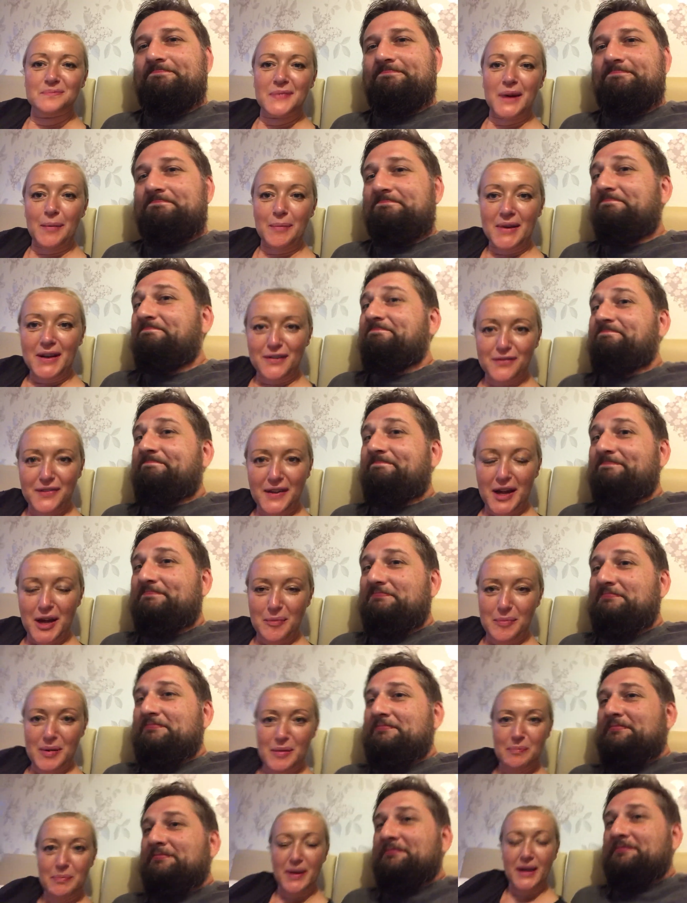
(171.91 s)
Speaker 1: I mean, if that had
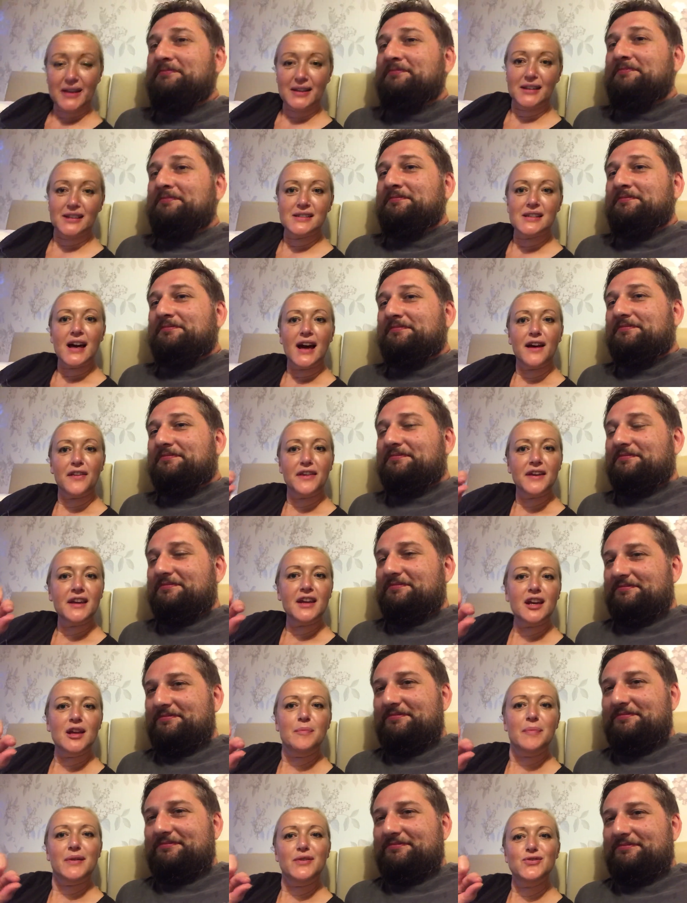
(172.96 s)
been pickled, I think it
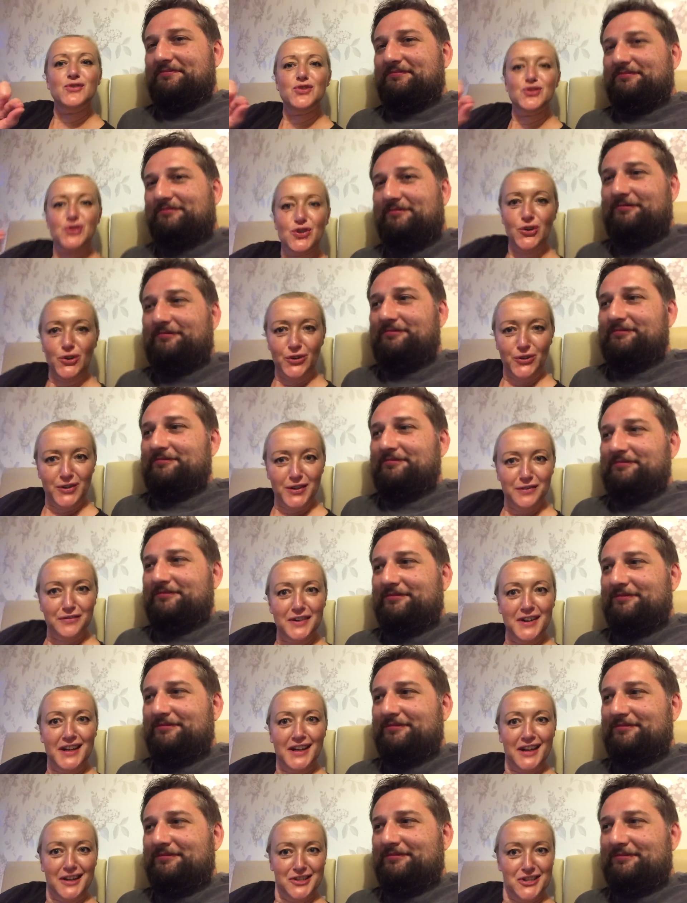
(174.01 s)
had been shorn a
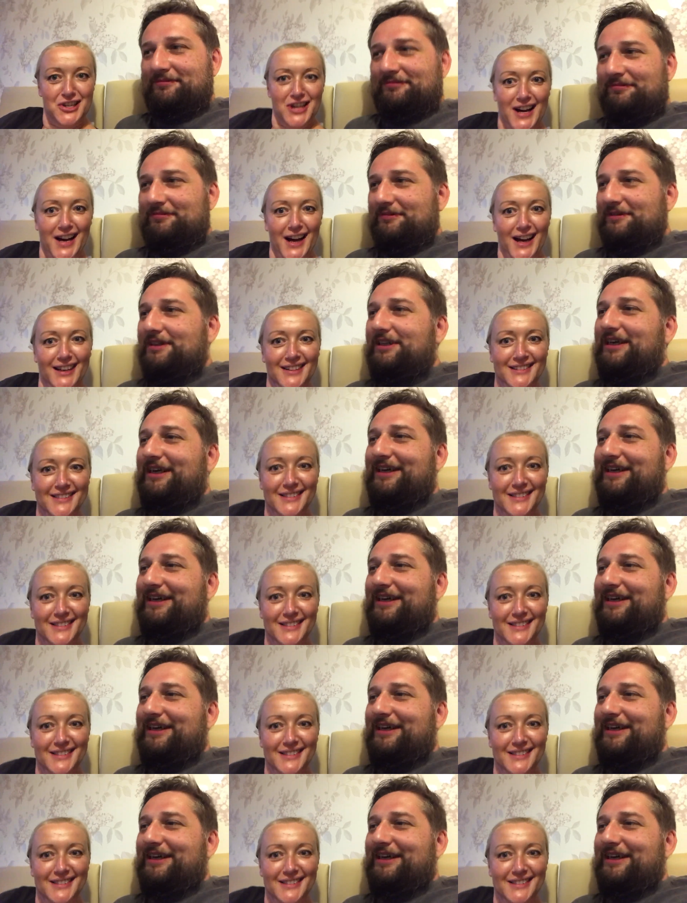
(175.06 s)
vinegar jar yeah.